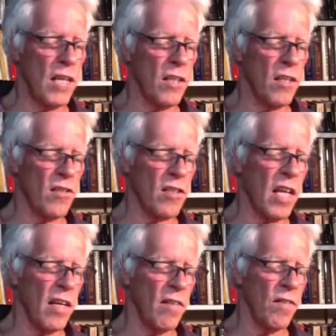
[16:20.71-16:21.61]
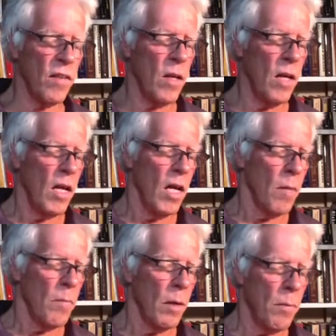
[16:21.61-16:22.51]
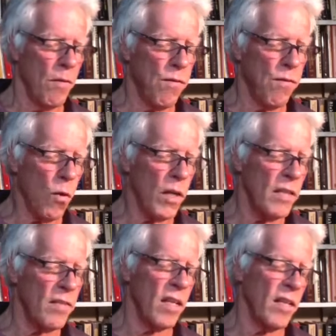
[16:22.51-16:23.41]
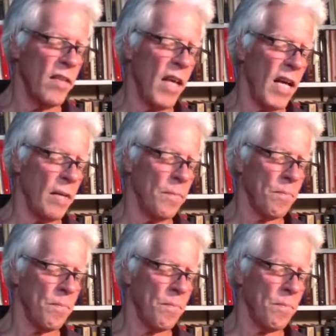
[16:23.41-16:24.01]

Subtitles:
to the slave? But before he says that,